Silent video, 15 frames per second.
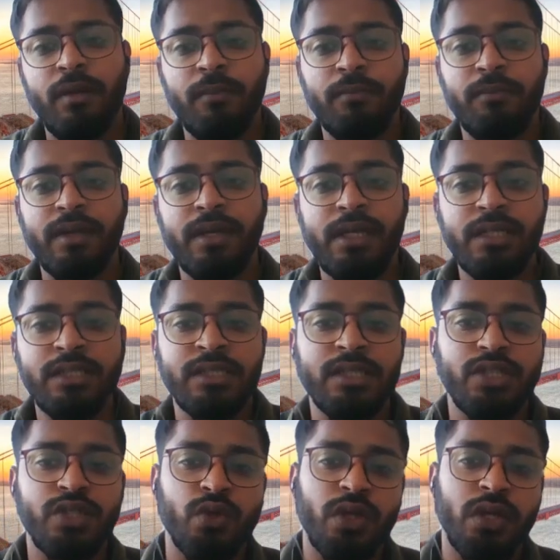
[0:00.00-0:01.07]
companies
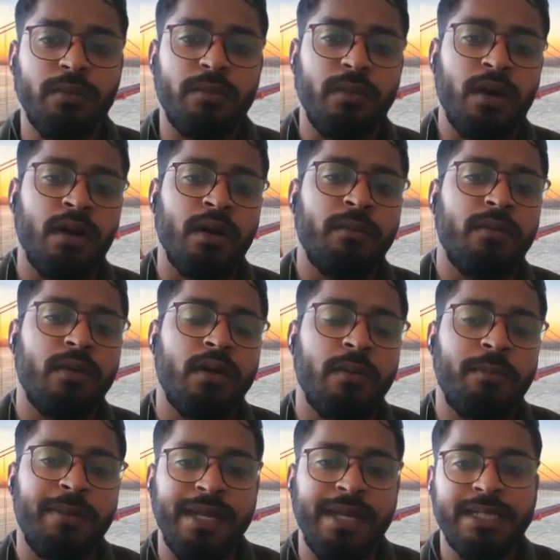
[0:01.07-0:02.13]
should
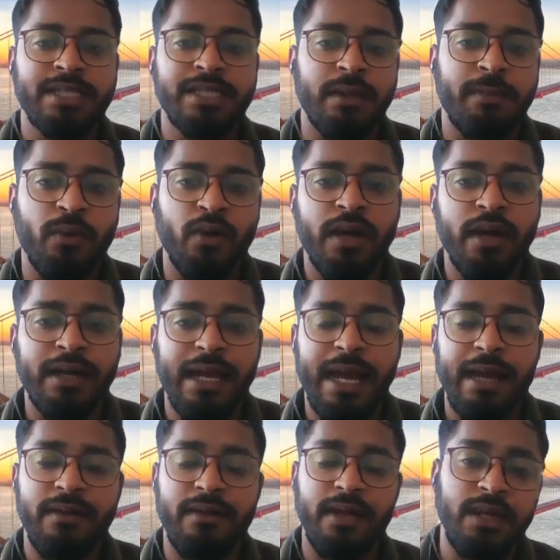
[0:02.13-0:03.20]
place their product
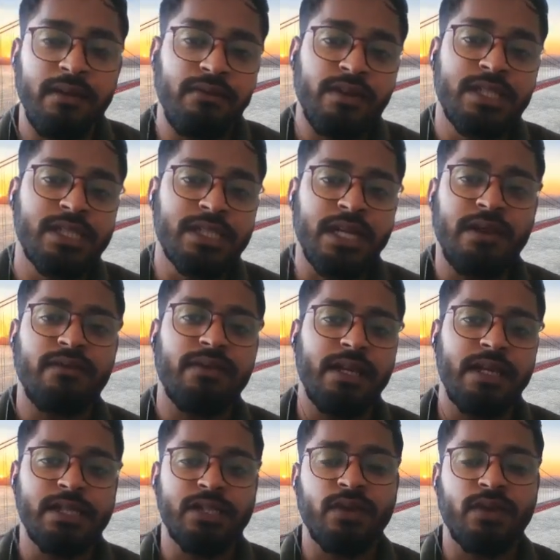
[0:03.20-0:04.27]
and in which shelf
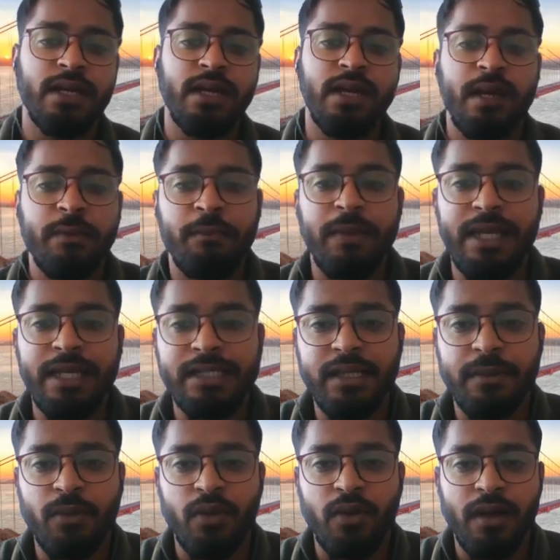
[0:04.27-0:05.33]
they should place
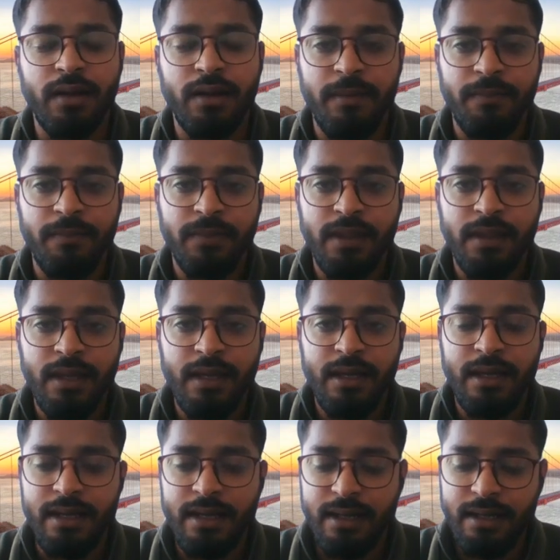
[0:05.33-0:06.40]
the product,
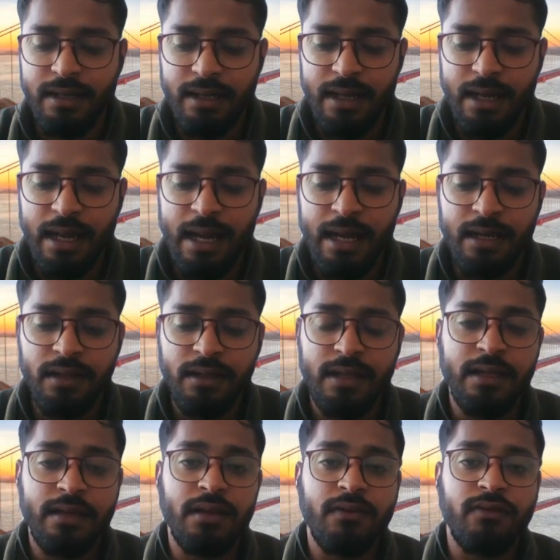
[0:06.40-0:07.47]
right? And
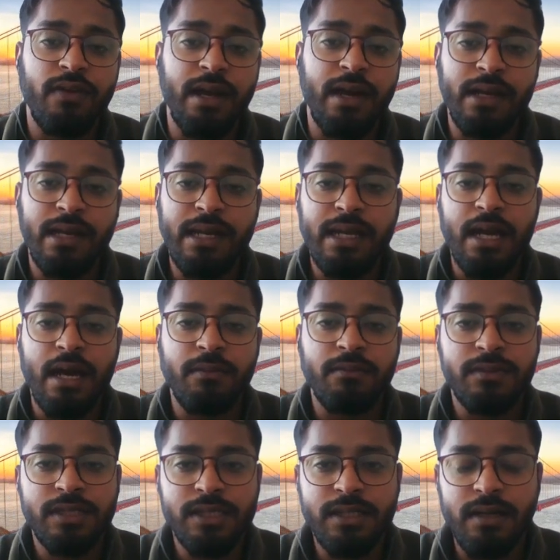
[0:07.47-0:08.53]
then the finally
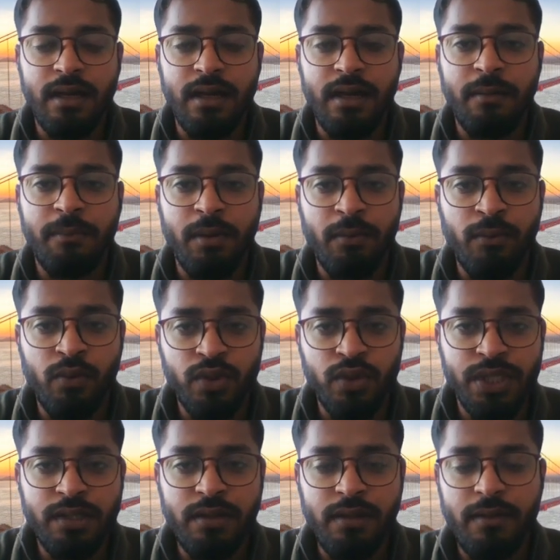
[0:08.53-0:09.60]
comes
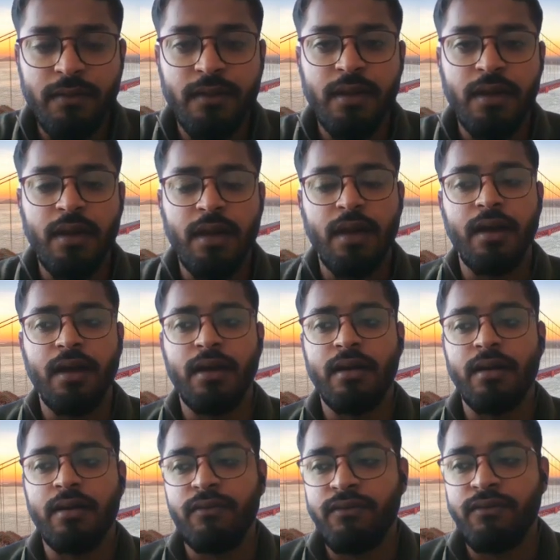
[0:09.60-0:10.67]
promotion,
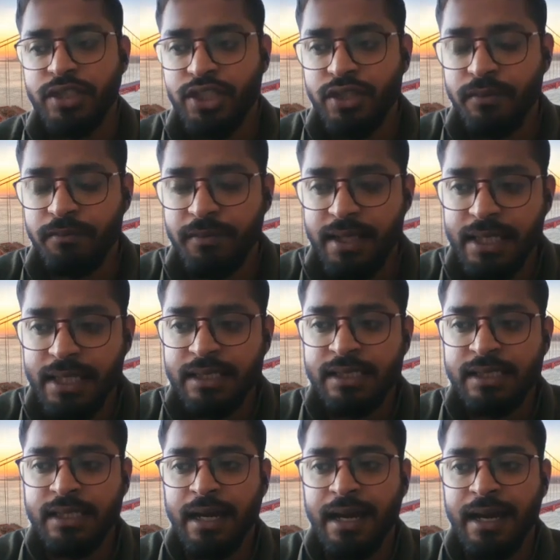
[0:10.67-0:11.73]
which
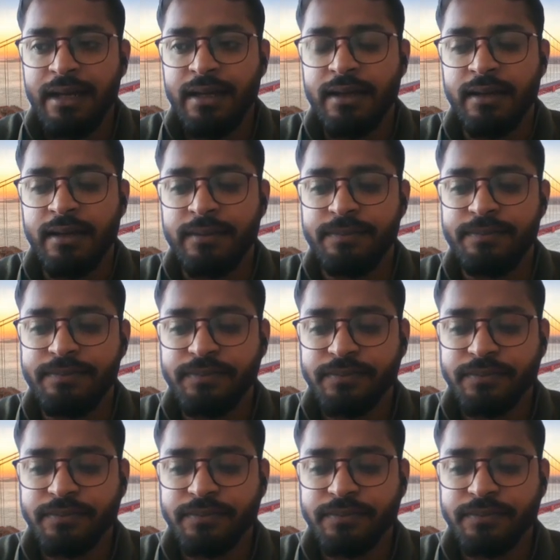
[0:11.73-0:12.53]
means that